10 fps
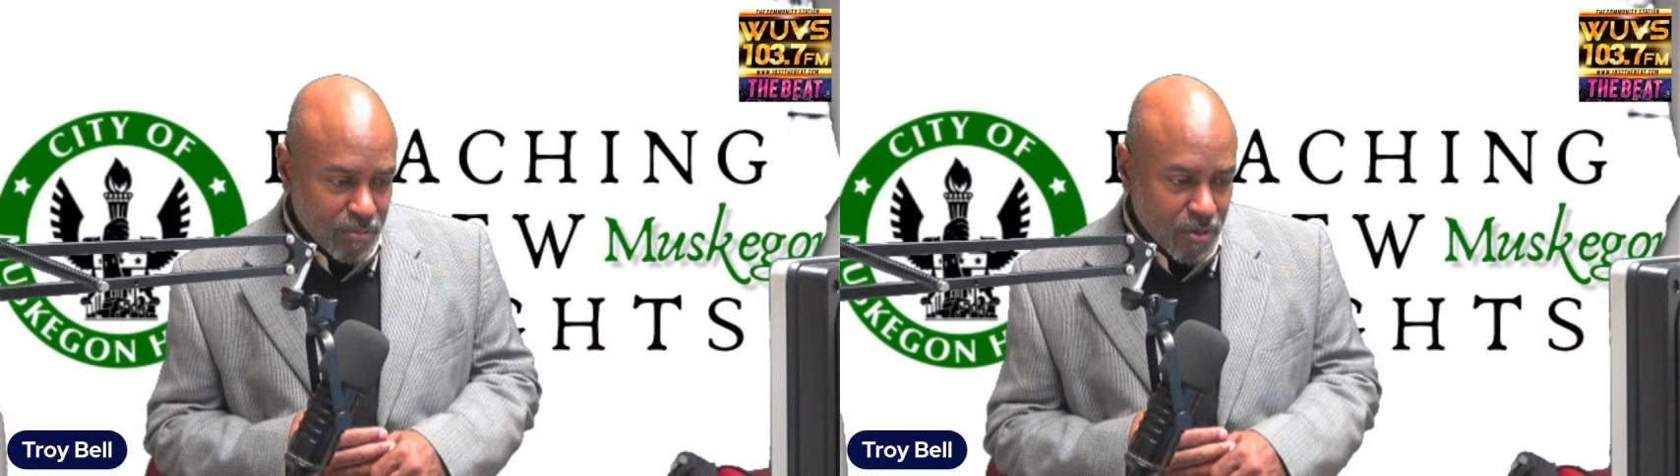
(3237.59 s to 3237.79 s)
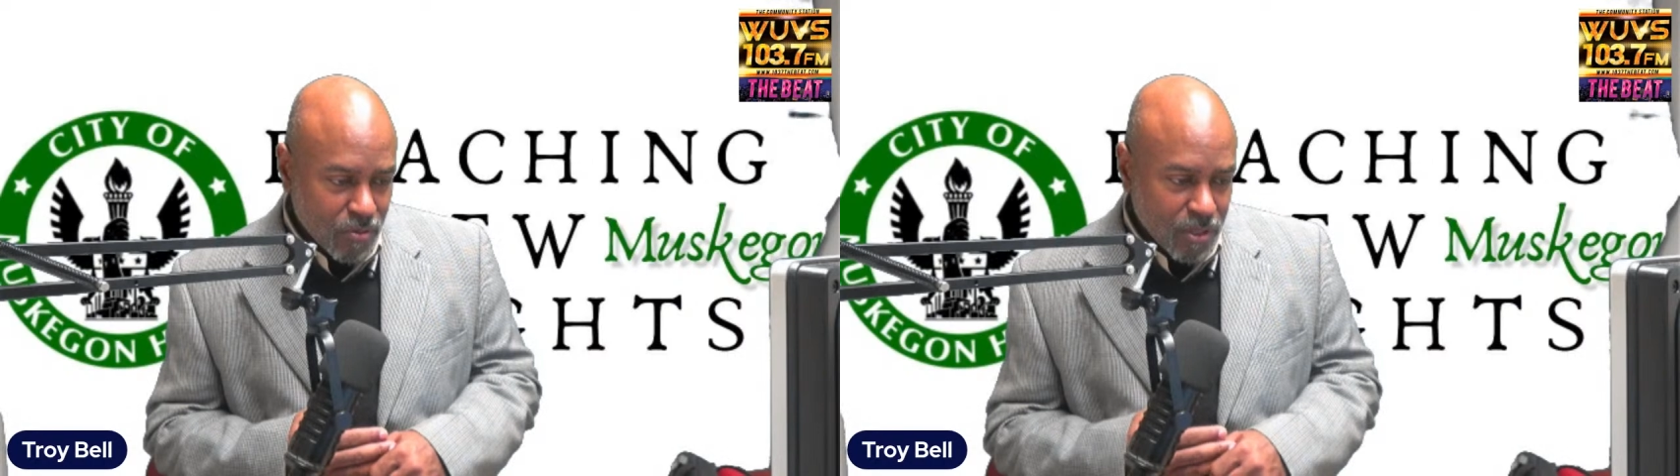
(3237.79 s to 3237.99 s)

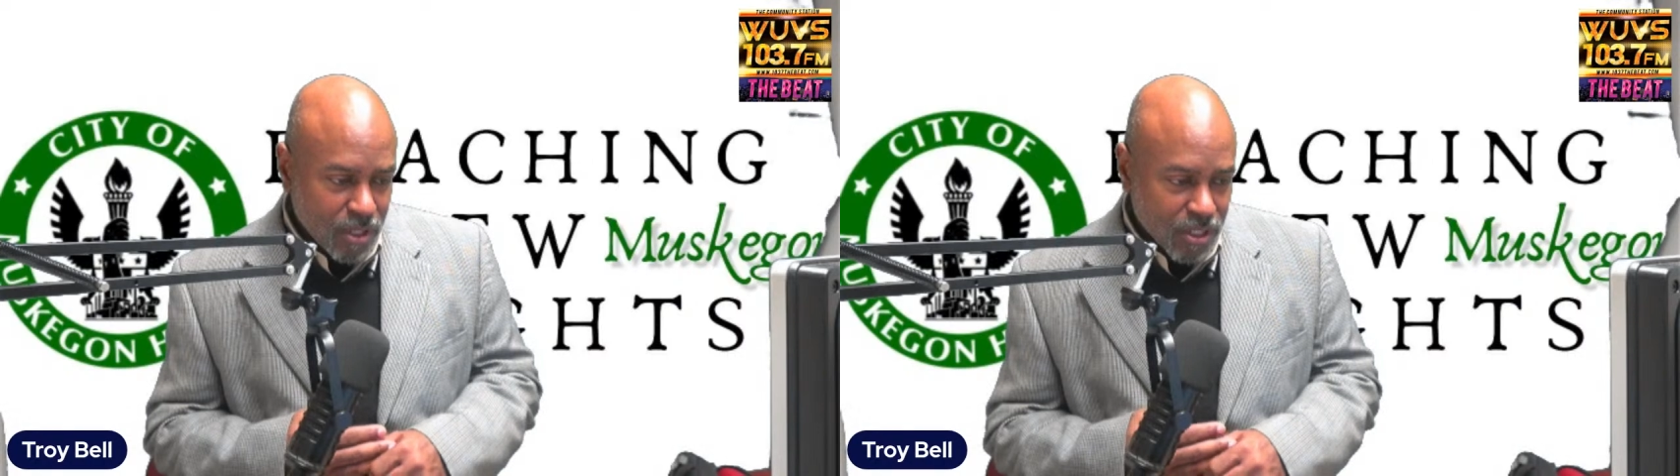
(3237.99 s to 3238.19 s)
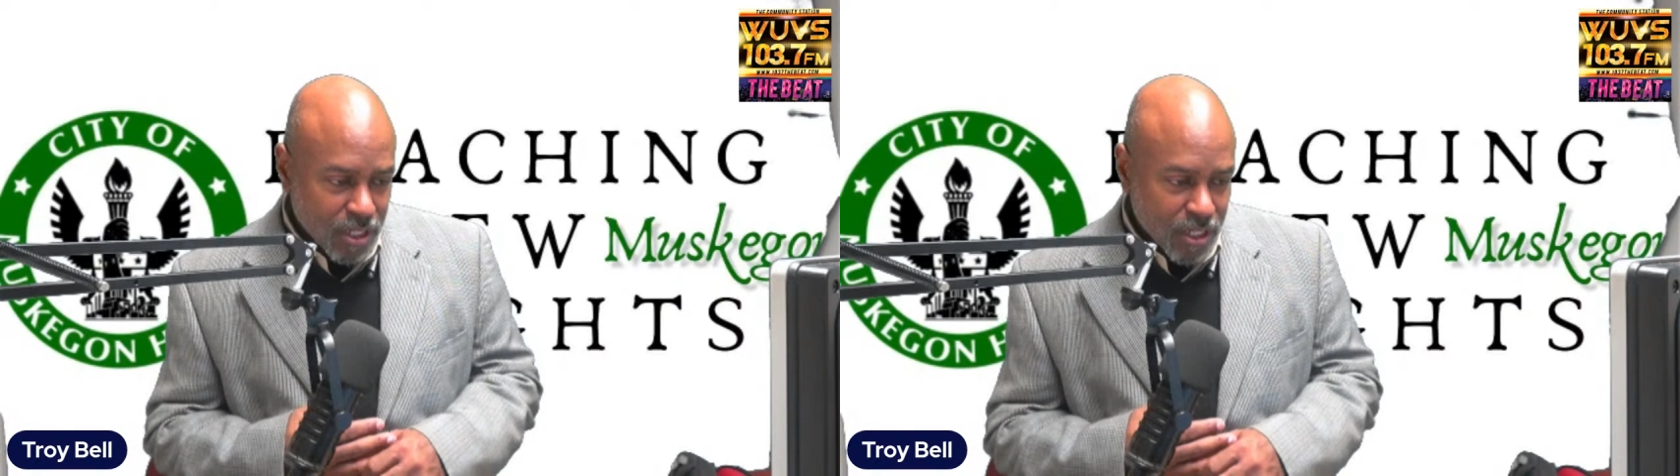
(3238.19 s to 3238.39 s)
with a
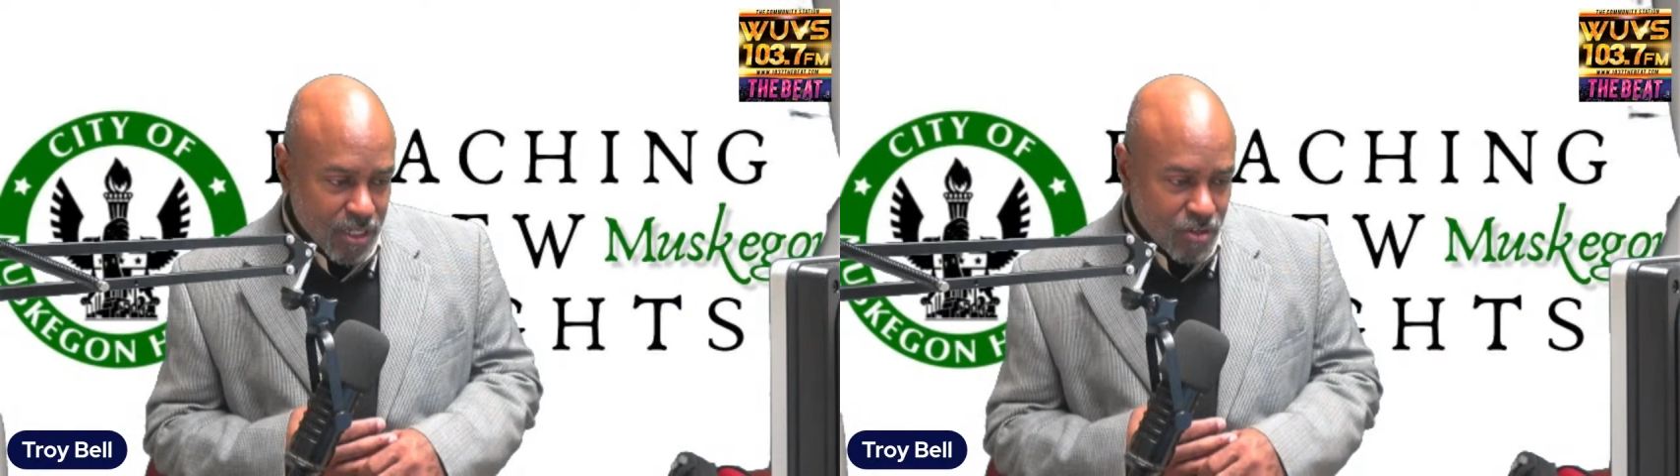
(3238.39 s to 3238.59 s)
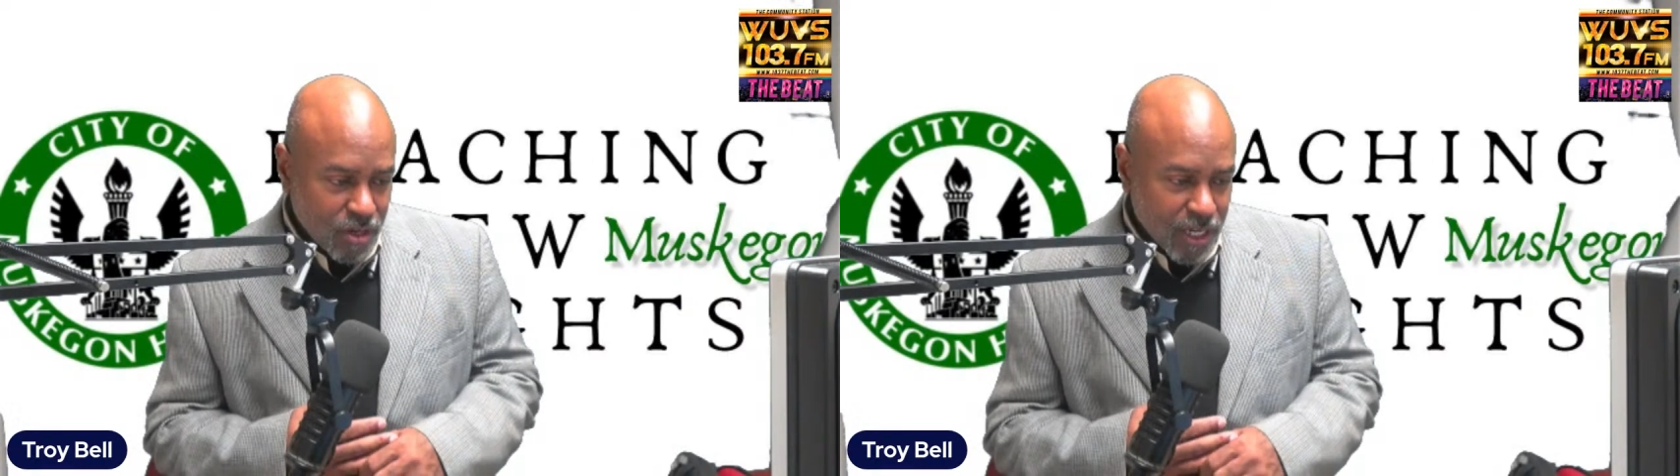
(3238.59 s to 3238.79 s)
city
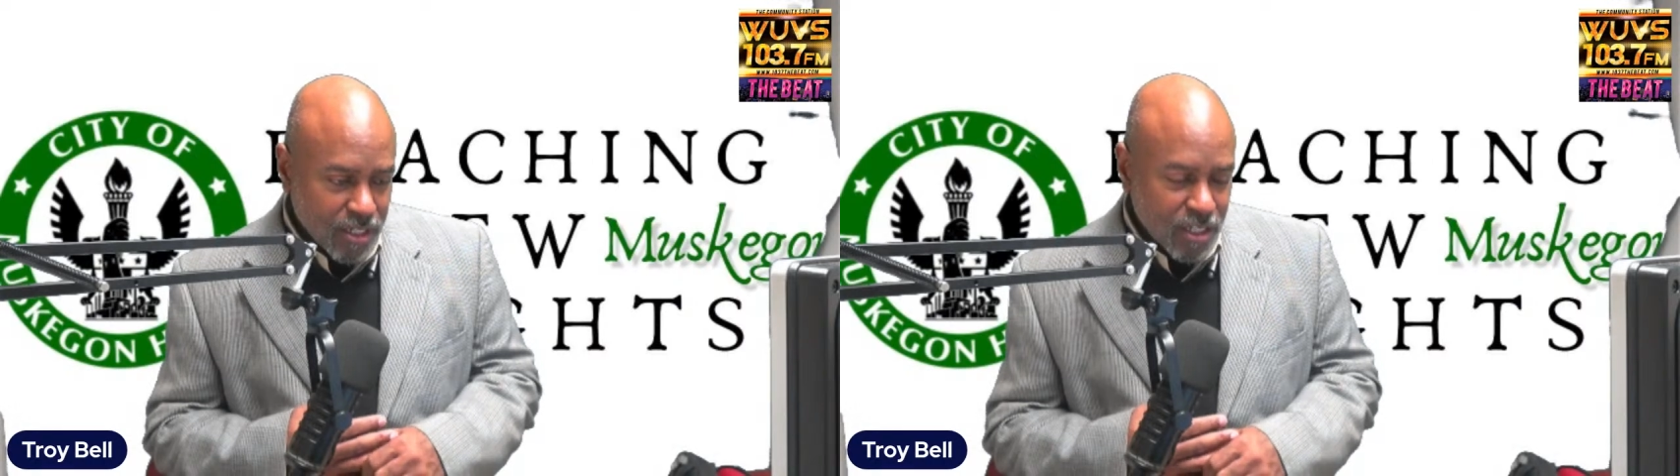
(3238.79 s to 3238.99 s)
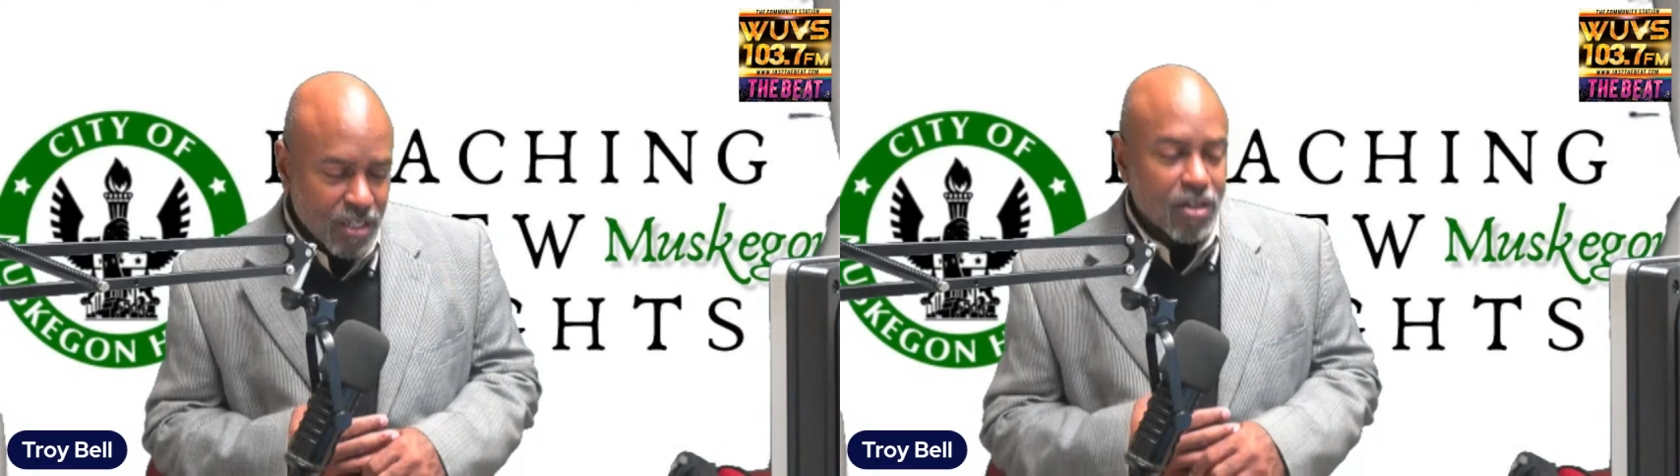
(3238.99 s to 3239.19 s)
trash
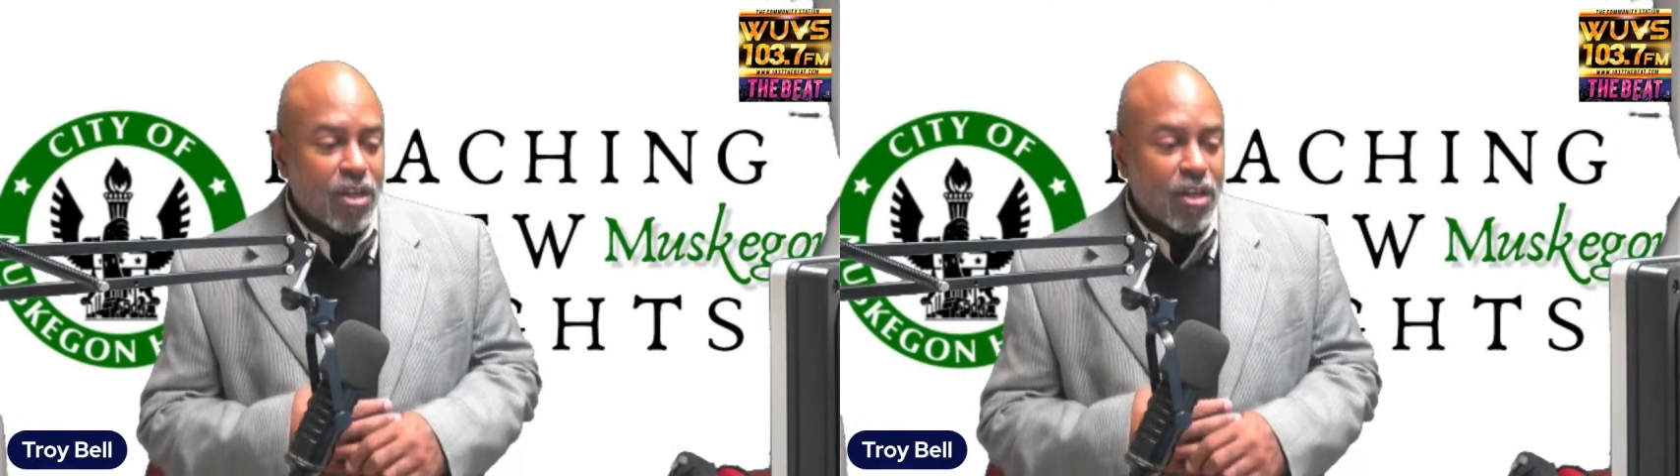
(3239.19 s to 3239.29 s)
sticker.